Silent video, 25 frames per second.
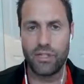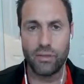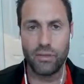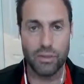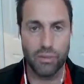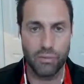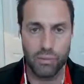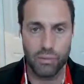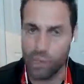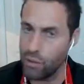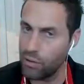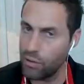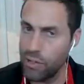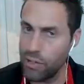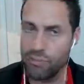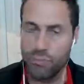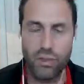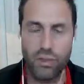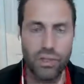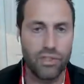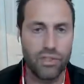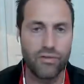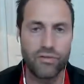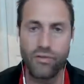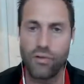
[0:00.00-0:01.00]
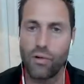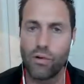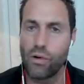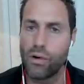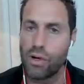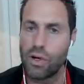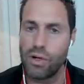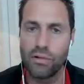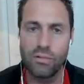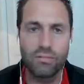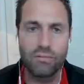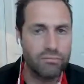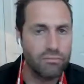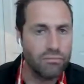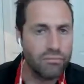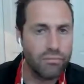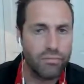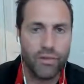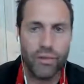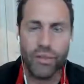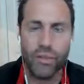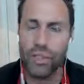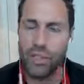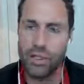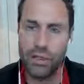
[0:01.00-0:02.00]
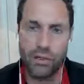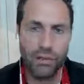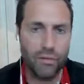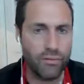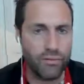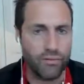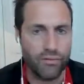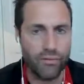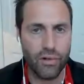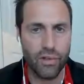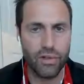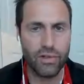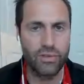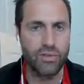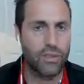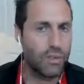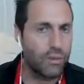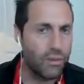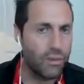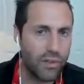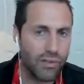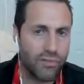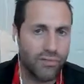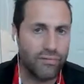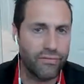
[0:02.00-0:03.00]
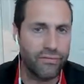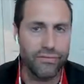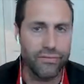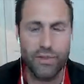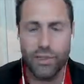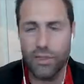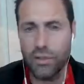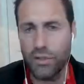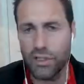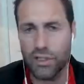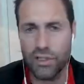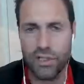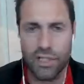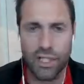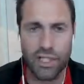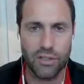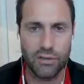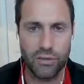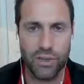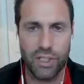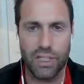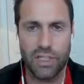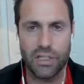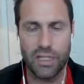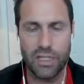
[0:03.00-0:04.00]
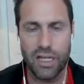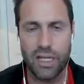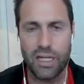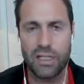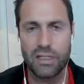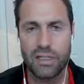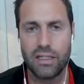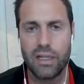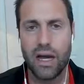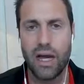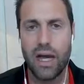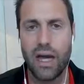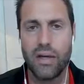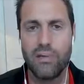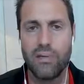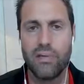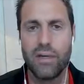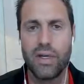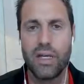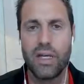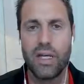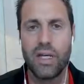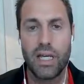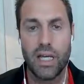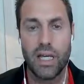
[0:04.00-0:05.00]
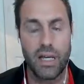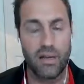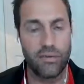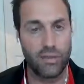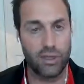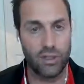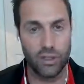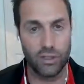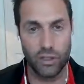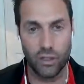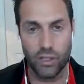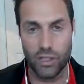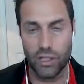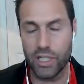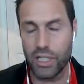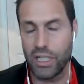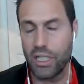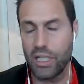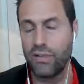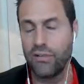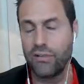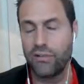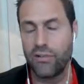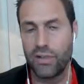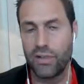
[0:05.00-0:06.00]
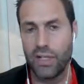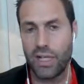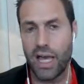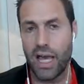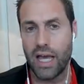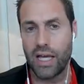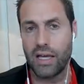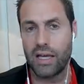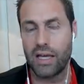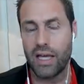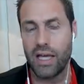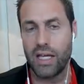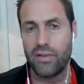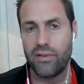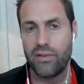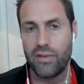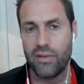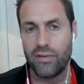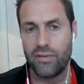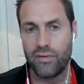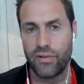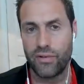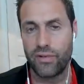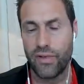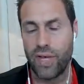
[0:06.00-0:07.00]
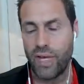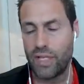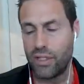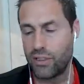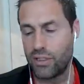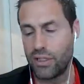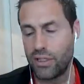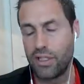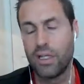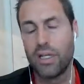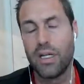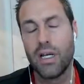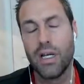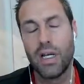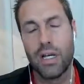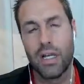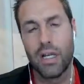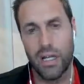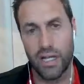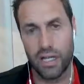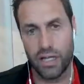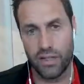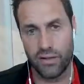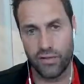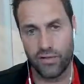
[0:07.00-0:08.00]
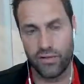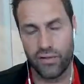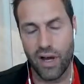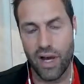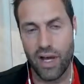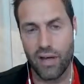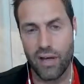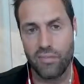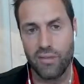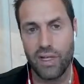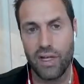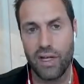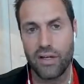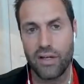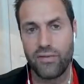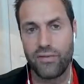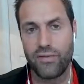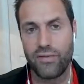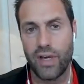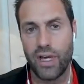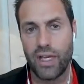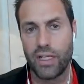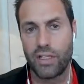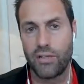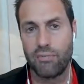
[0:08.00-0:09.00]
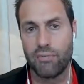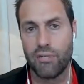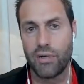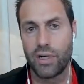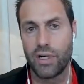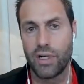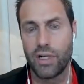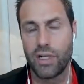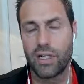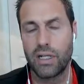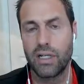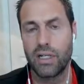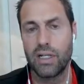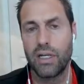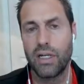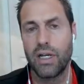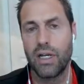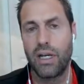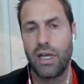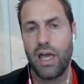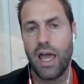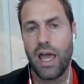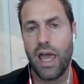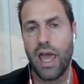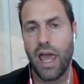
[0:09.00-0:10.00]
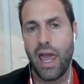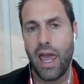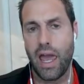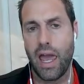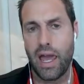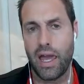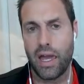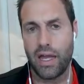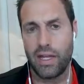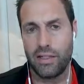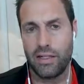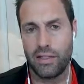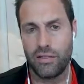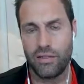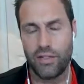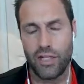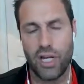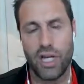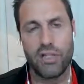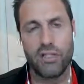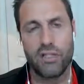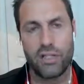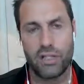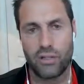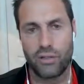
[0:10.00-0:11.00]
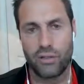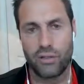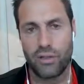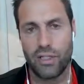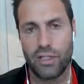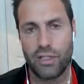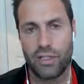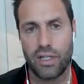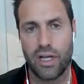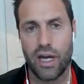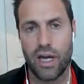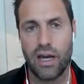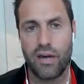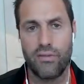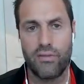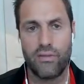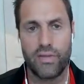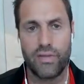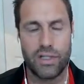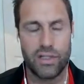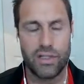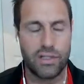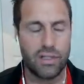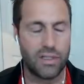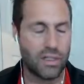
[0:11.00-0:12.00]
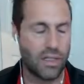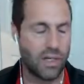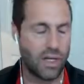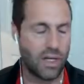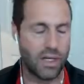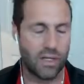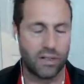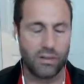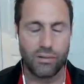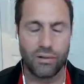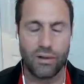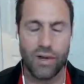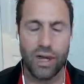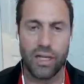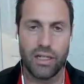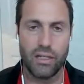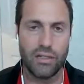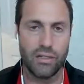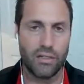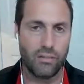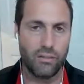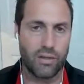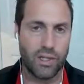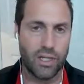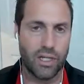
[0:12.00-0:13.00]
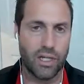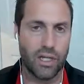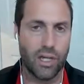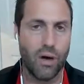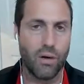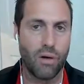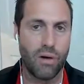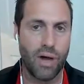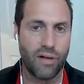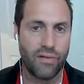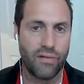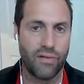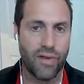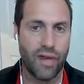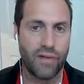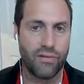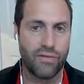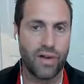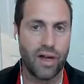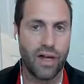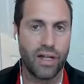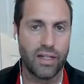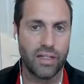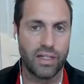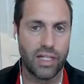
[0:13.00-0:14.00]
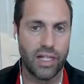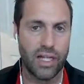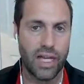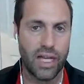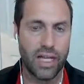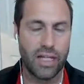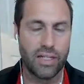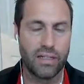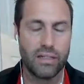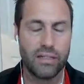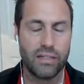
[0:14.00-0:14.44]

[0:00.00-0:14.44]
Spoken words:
And we only push for 2 to 6 weeks at a time. If they're looking for that kind of information, they can find me on Facebook. And Jason Christoff, it's Christ with an OFF on the end.